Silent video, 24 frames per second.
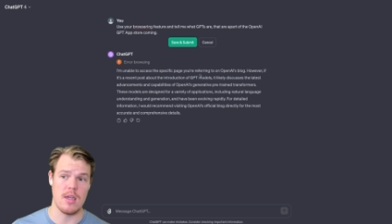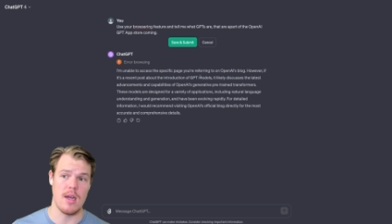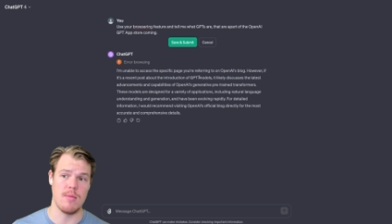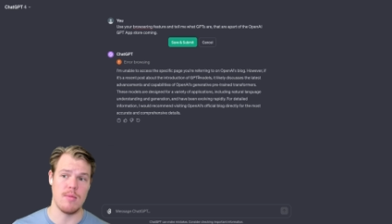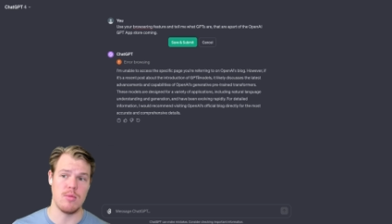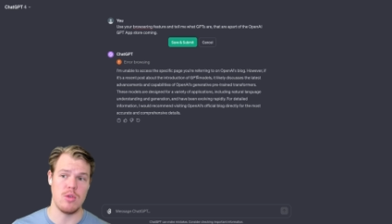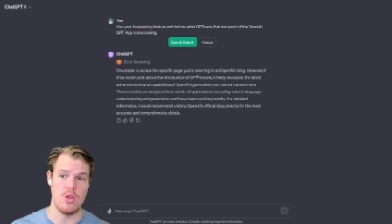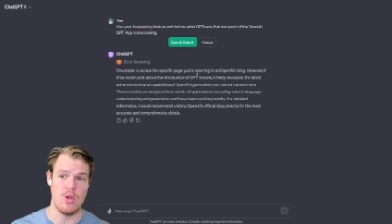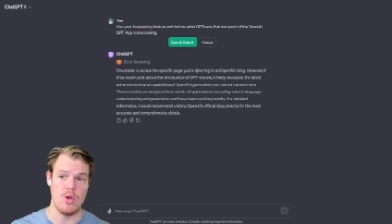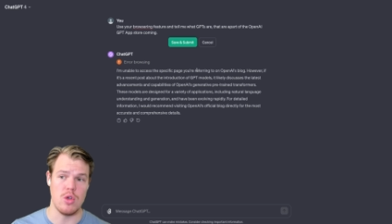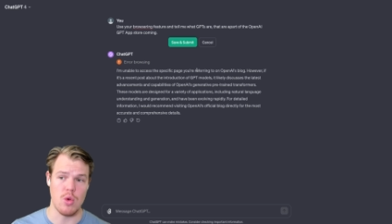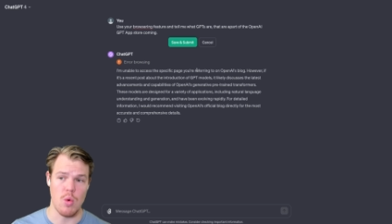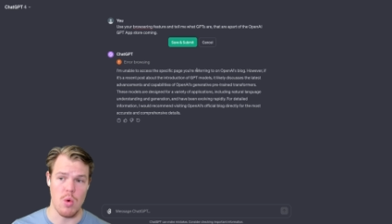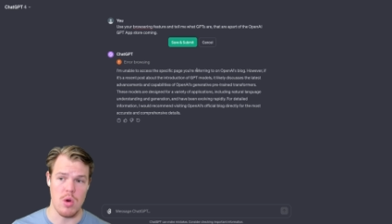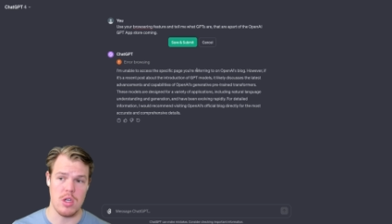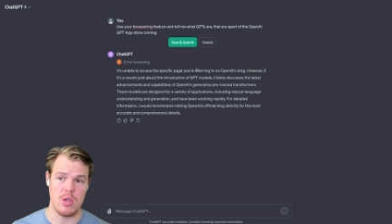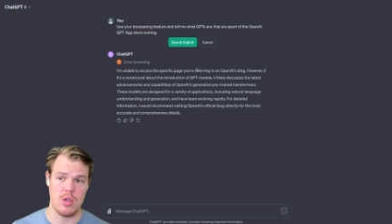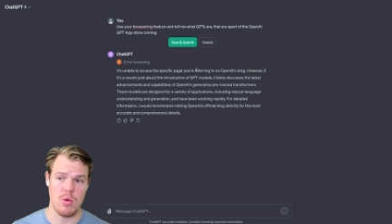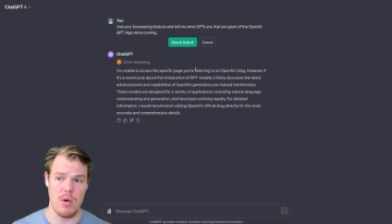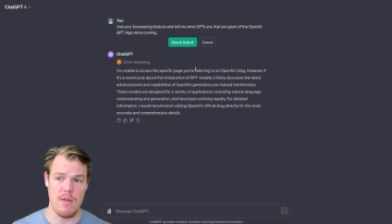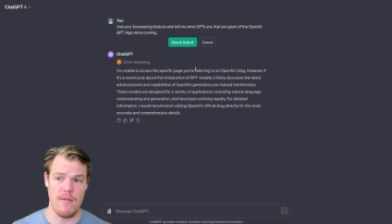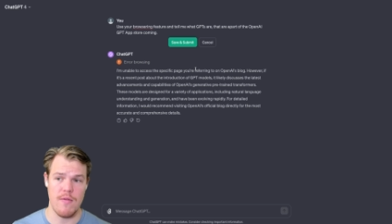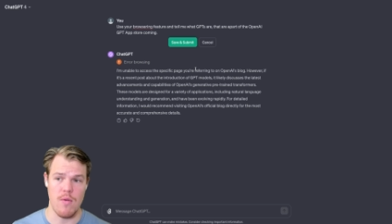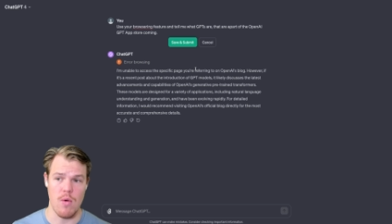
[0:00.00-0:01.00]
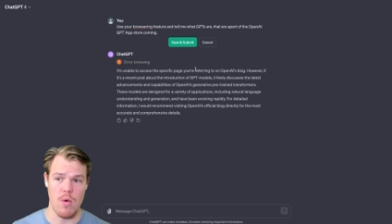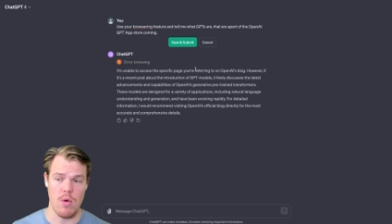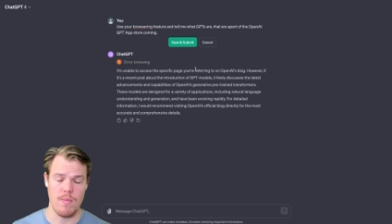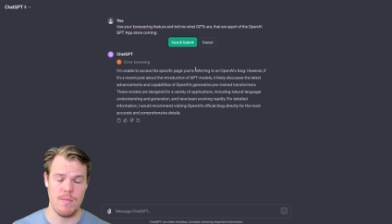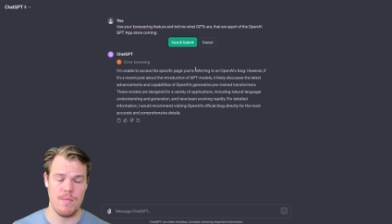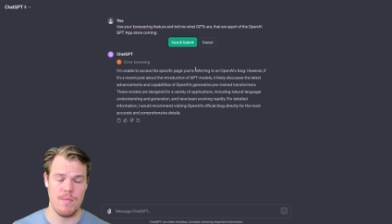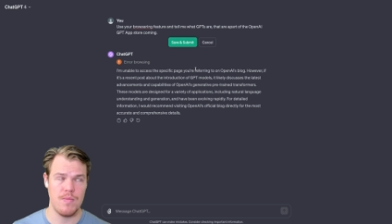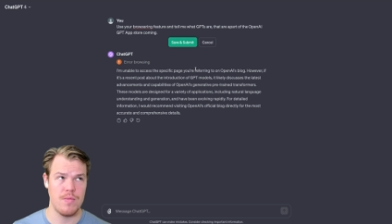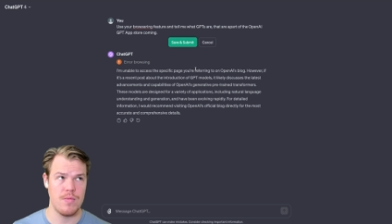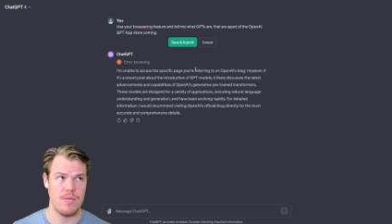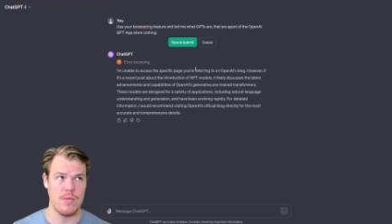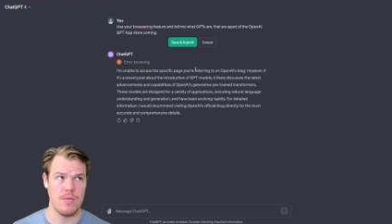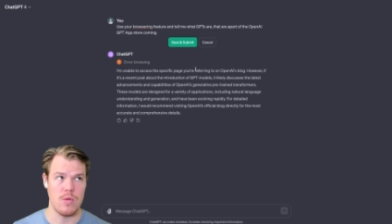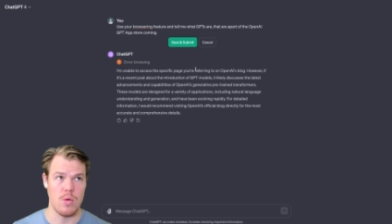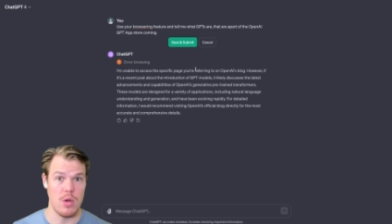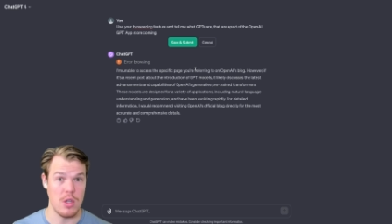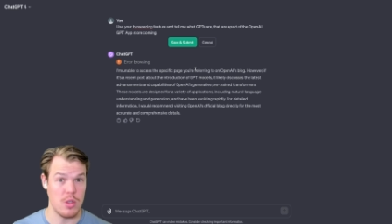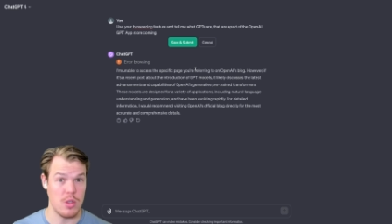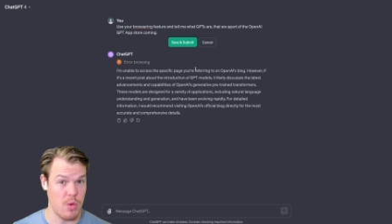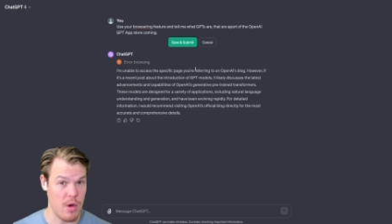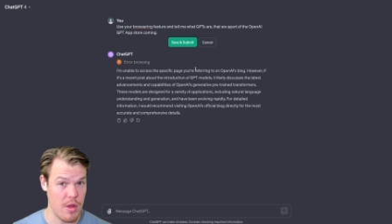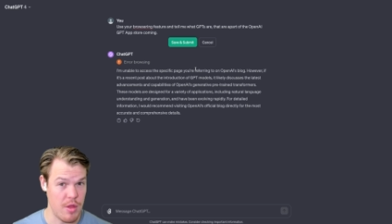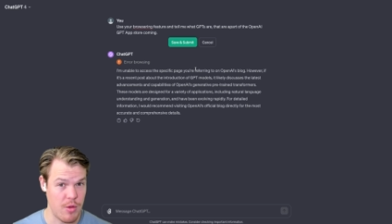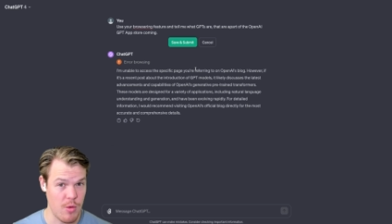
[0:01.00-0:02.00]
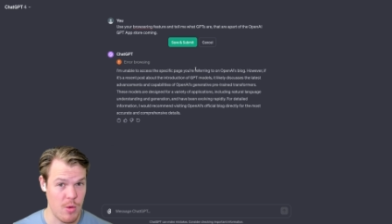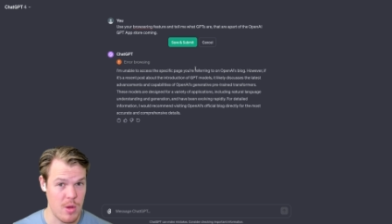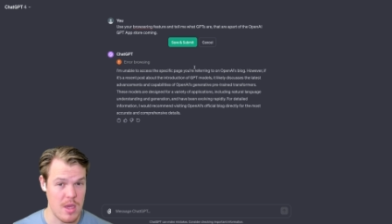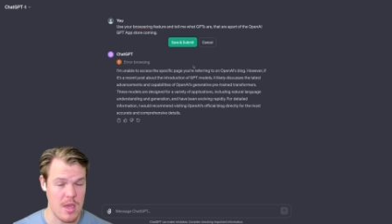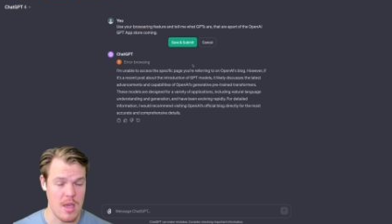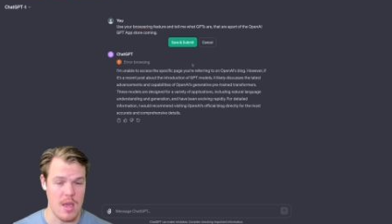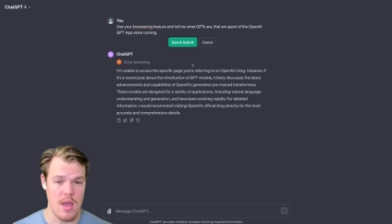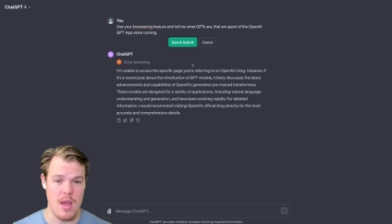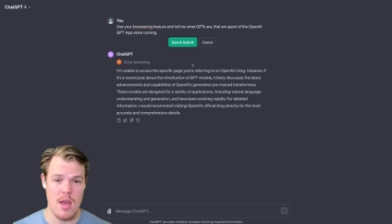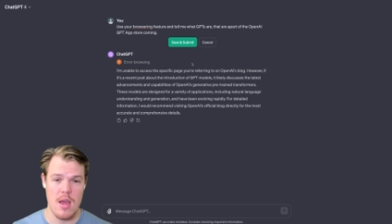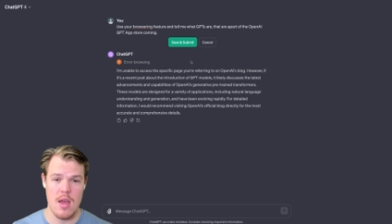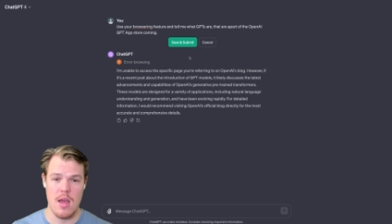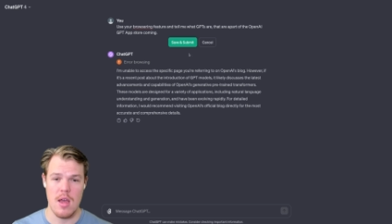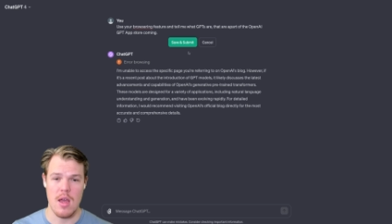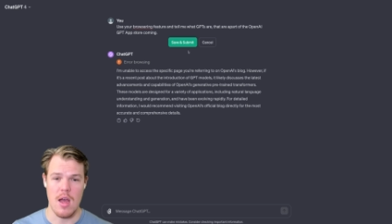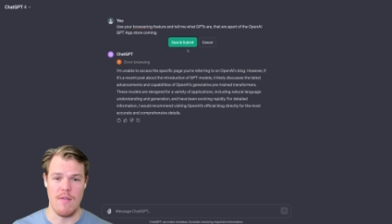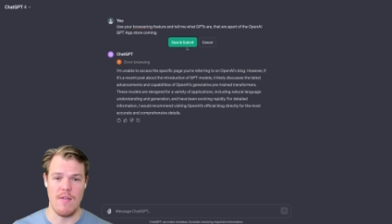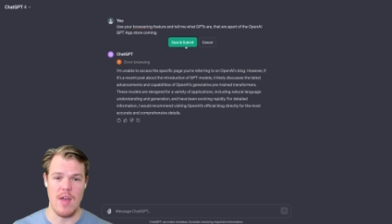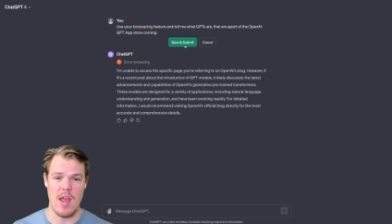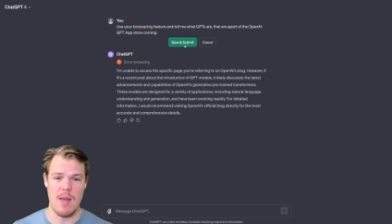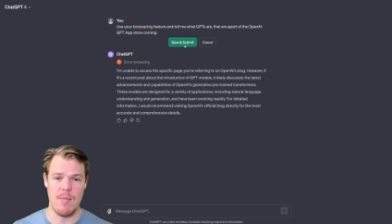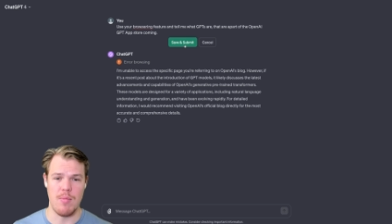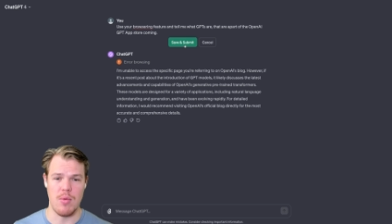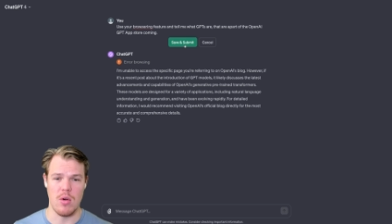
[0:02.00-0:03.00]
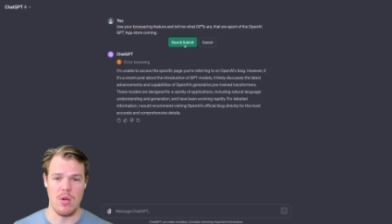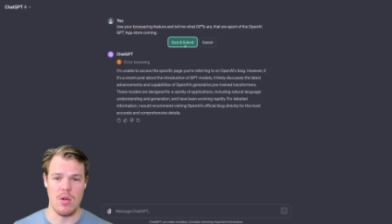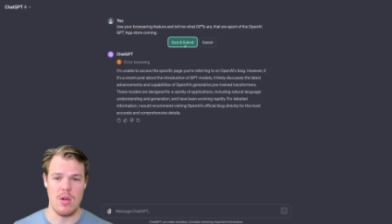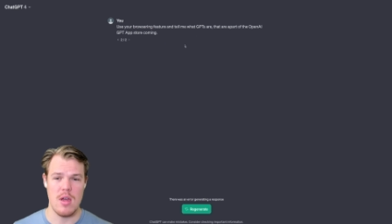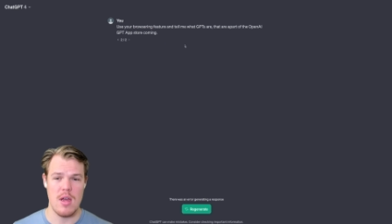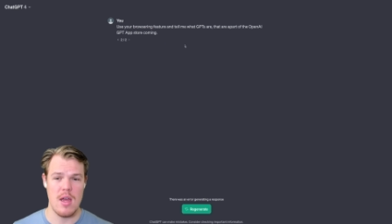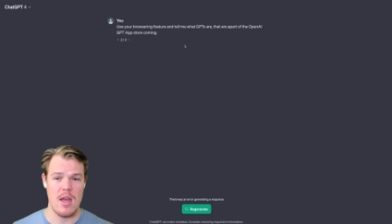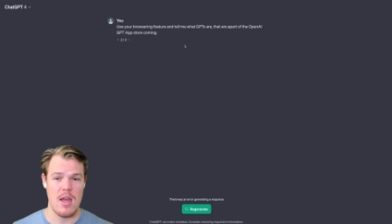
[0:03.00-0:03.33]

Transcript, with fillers: up to 2023 of April.